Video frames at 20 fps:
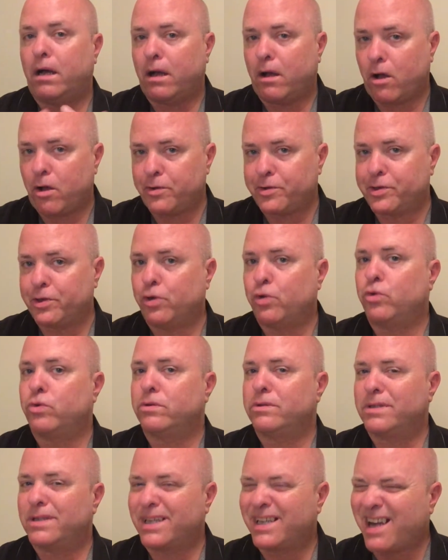Also,
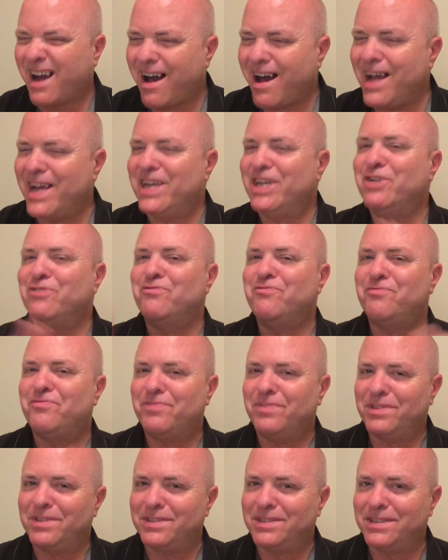kind of
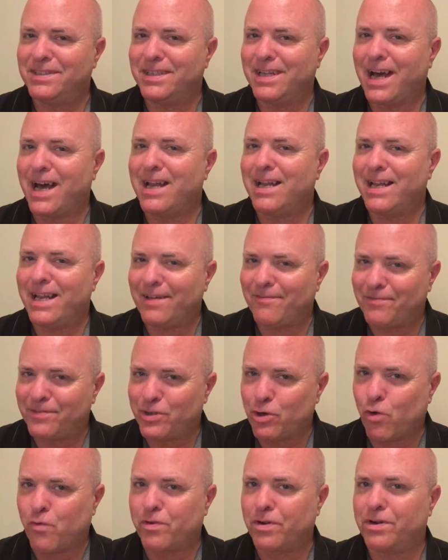a
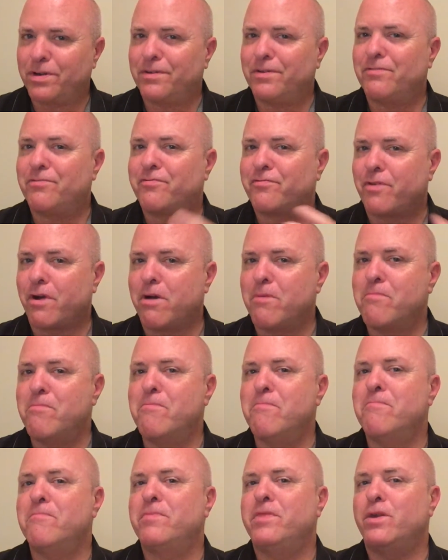leftover
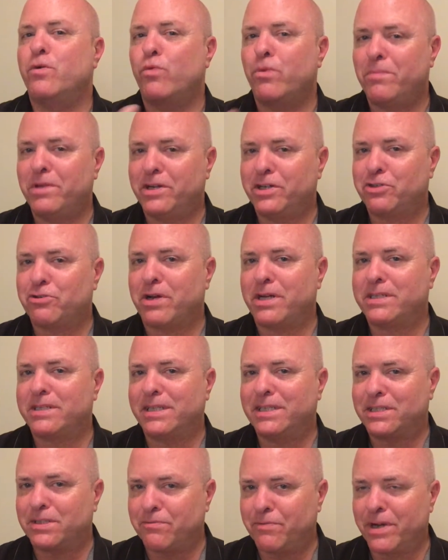from the Women in
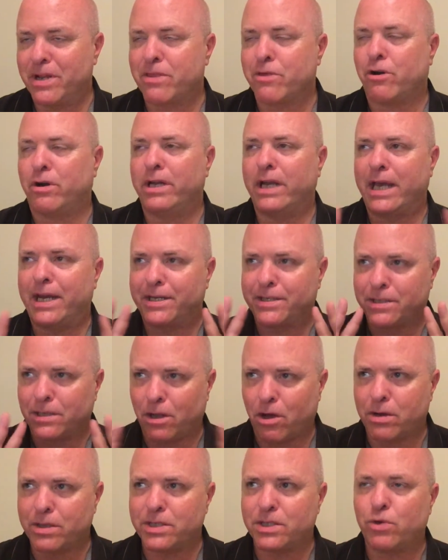Translation Readathon, and it's a
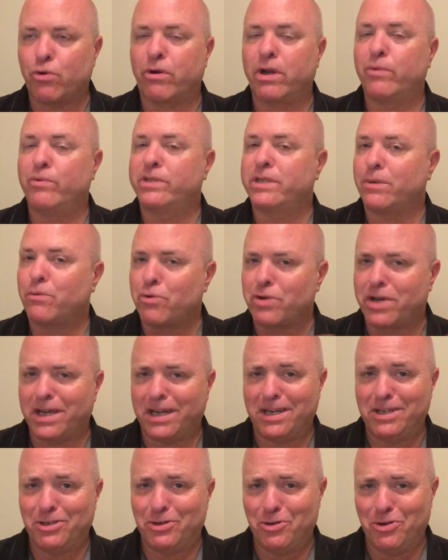long story, which I won't get
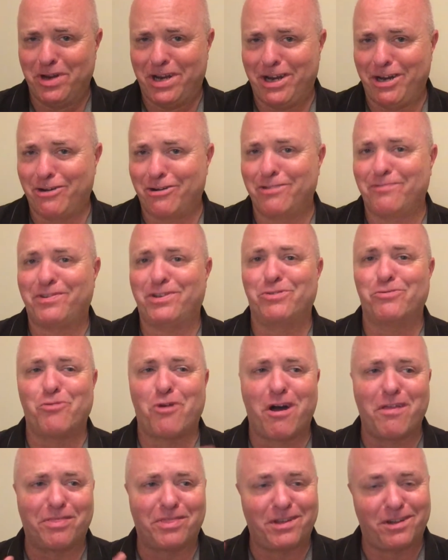into here. If you
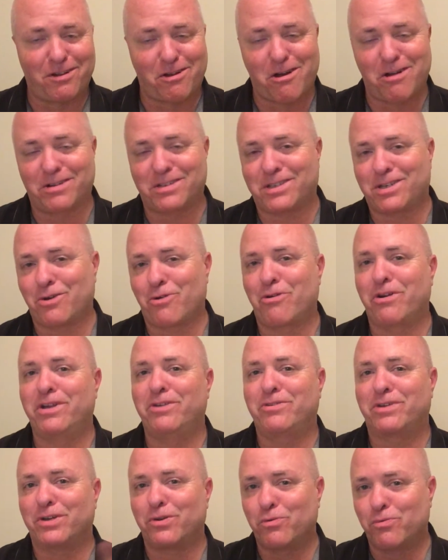want the long story,
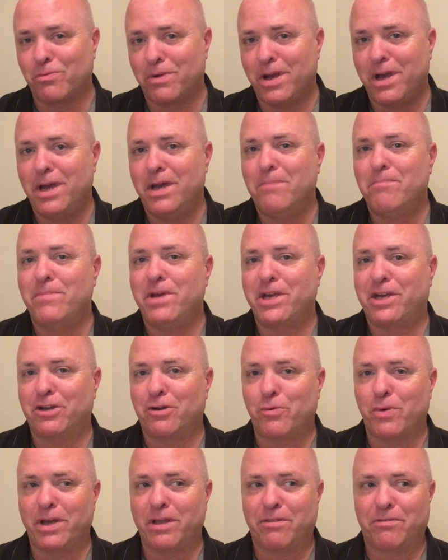you can make
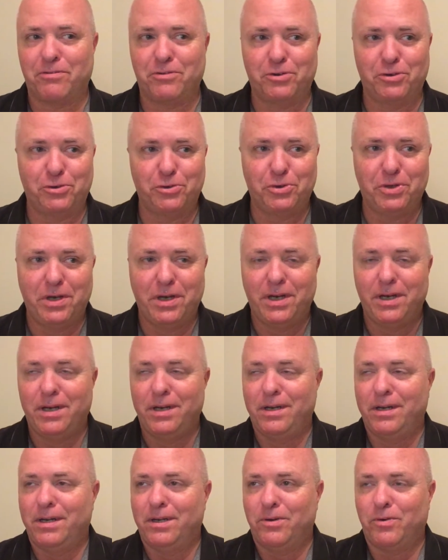your way through
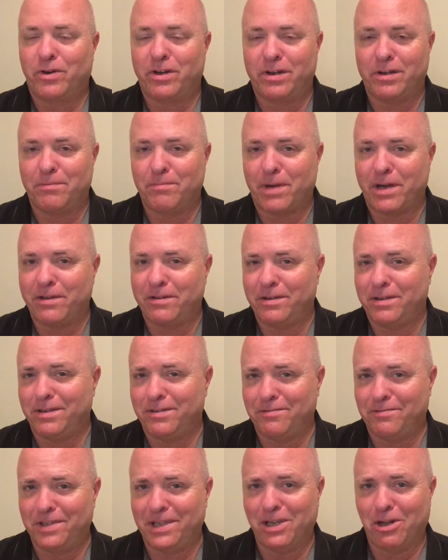one of my
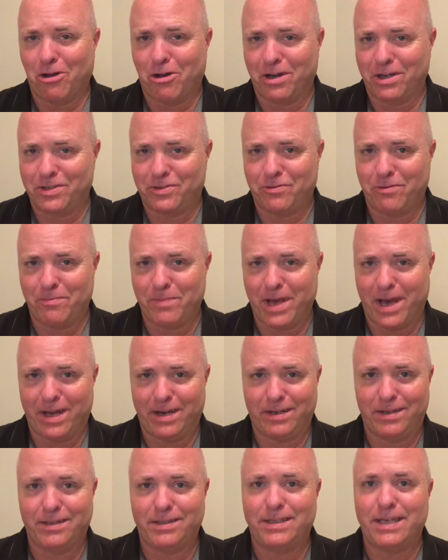vlogs from that
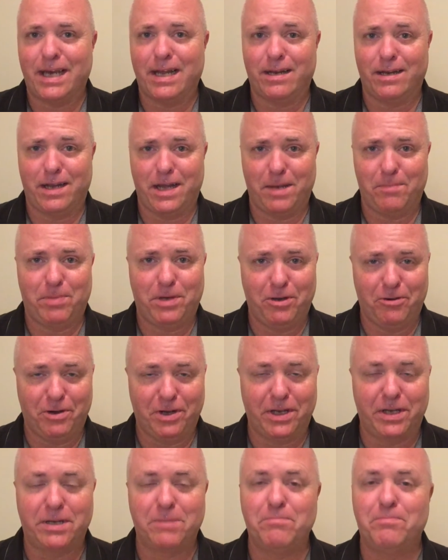10-day
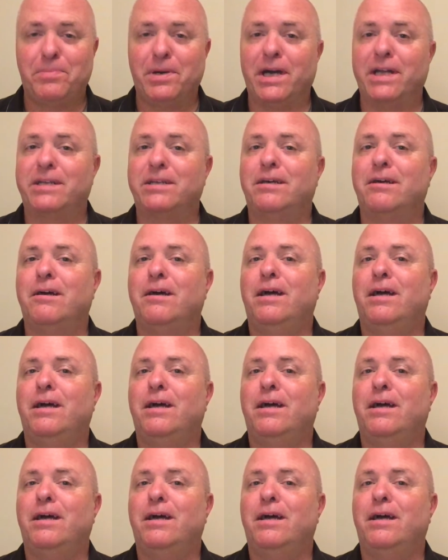period. But